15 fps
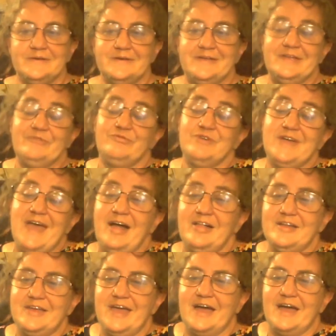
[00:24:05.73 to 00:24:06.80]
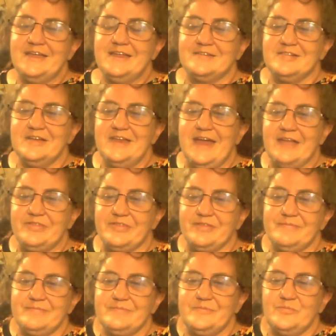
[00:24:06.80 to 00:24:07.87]
And in reality, I need to clean out
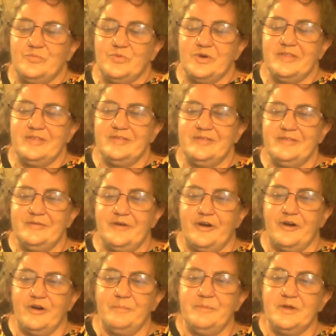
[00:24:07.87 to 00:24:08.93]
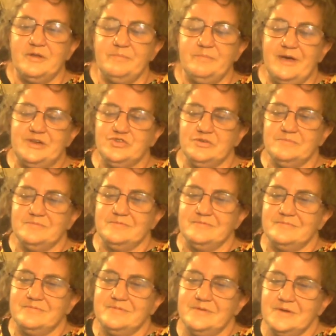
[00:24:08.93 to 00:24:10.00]
one of our middle bedroom and
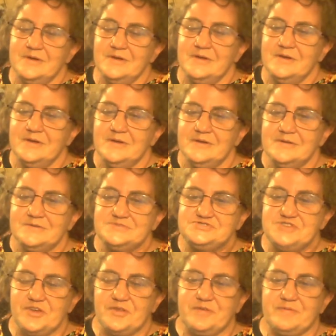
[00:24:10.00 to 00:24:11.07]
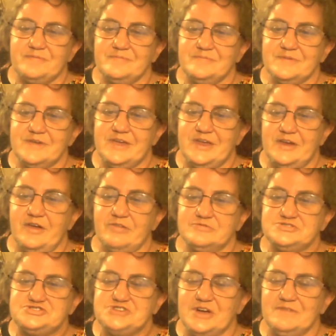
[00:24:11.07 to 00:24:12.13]
just get another
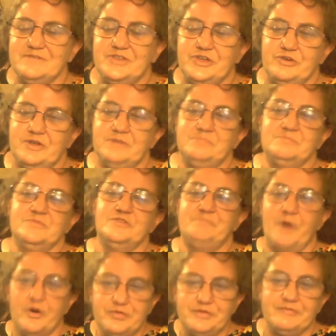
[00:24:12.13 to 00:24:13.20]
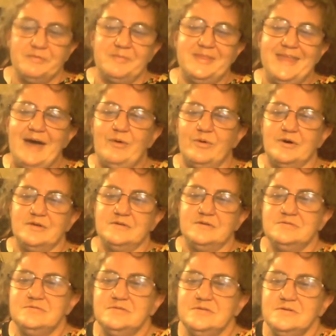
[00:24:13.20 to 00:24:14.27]
shelving unit, move both of them in that one.
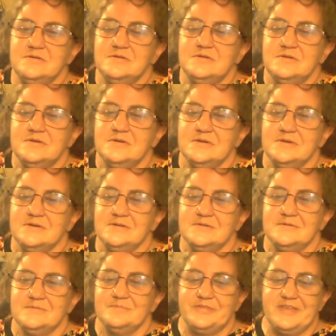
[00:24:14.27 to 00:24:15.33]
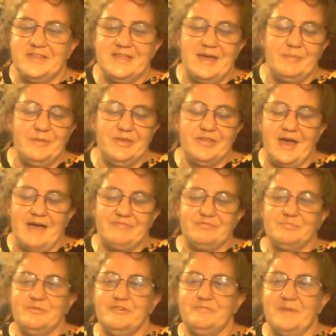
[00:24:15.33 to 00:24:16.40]
But then that means I have to
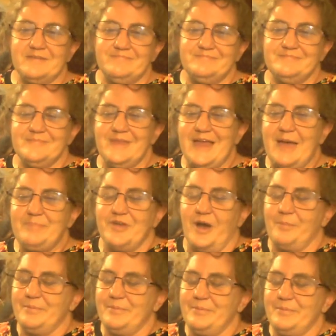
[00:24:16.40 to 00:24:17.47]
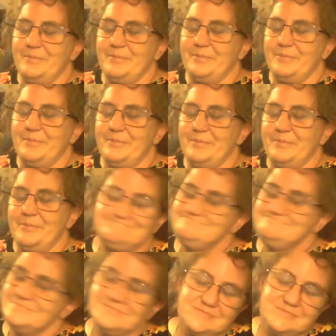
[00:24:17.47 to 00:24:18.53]
move my laptop and
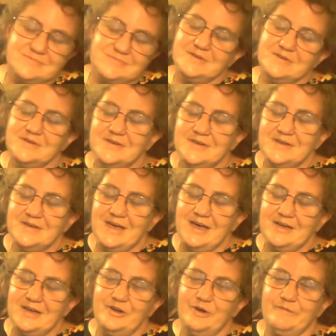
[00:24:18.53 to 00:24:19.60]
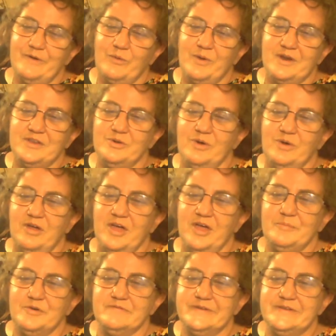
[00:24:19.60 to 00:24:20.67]
everything, and I don't know if I
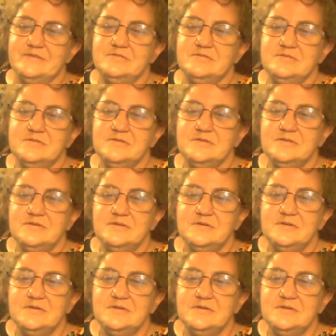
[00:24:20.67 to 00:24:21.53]
want to do all that moving.